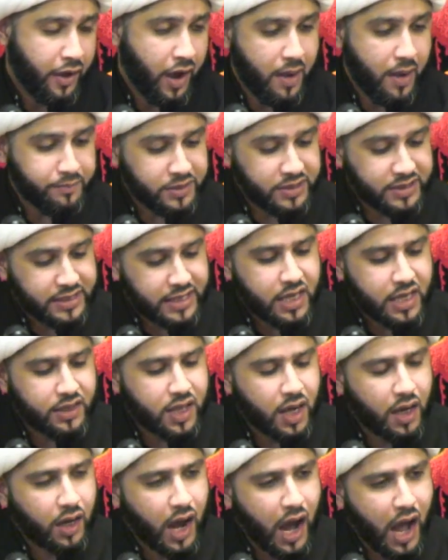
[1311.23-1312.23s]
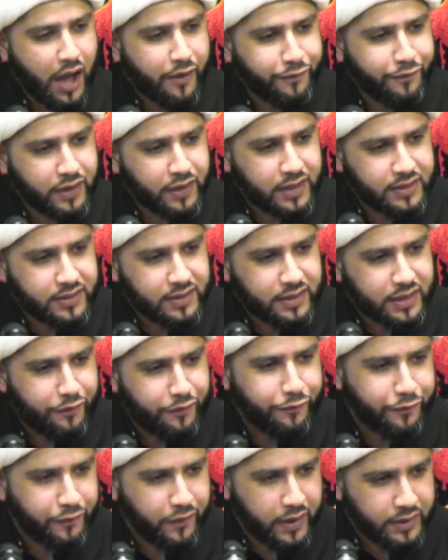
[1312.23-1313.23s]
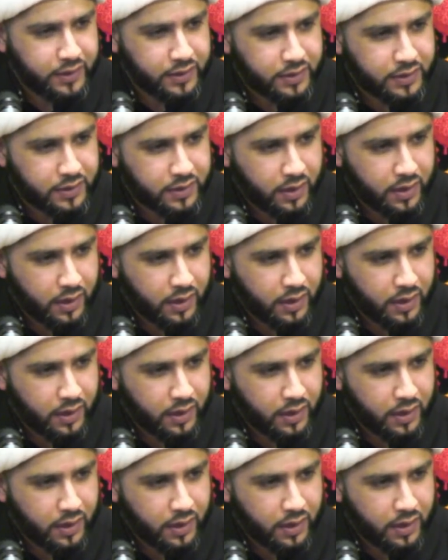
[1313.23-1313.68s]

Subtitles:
See, the kafir is different.